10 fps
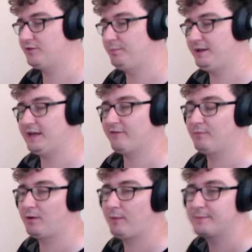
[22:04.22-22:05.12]
of the PDF
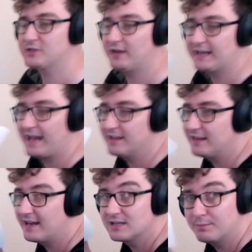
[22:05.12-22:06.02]
from my website. Again, the
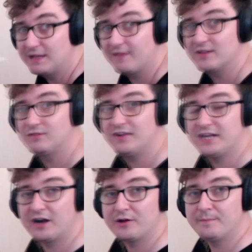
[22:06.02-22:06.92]
link is beneath this
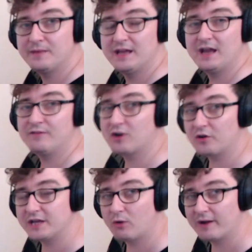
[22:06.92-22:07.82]
video. If you've
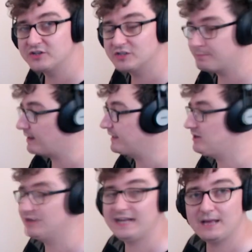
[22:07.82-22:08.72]
got any questions about it,
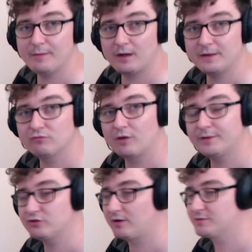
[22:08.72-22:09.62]
you can email me,
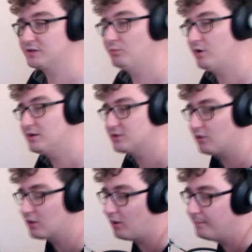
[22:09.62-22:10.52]

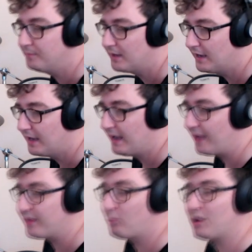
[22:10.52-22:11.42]
robertdrumstheword.com.
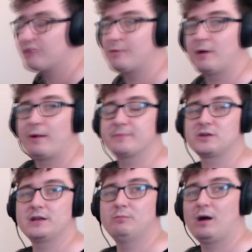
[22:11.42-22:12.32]
And then while you're at my
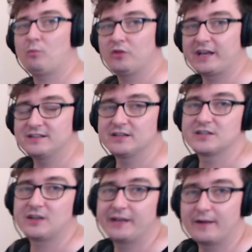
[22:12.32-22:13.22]
website, you might want to consider
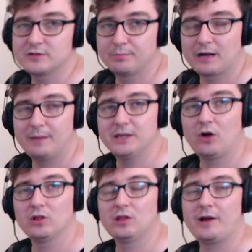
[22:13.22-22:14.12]
signing up to become an
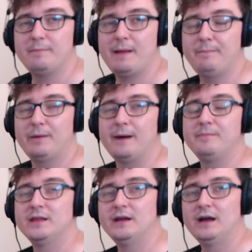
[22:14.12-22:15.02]
online member.
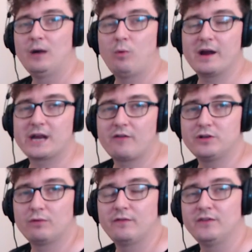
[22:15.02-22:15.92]
And what I
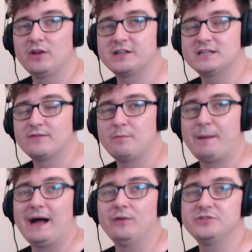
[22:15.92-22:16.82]
currently offer for
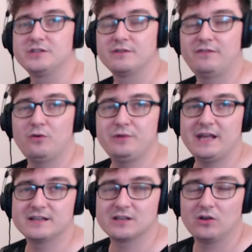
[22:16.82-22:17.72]
£97 is a full
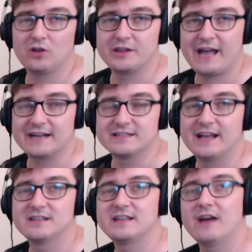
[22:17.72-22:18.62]
year's online
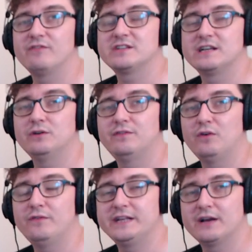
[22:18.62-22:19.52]
access to every single
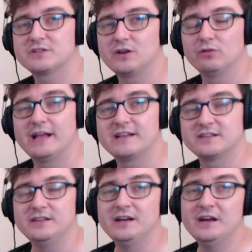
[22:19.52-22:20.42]
full video song
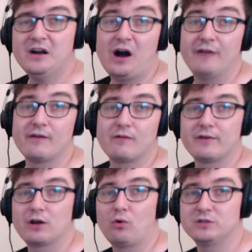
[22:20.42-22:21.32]
lesson I've ever
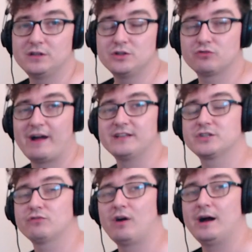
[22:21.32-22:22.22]
recorded and
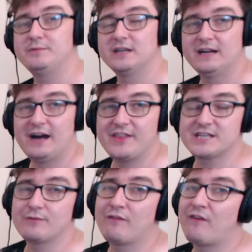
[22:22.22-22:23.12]
transcribed. And
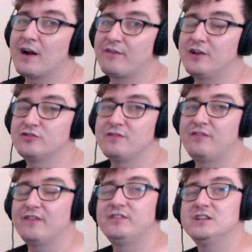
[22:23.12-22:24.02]
that's over
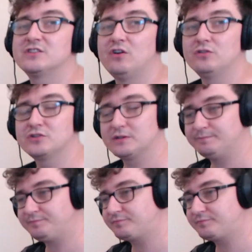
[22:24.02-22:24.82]
550 songs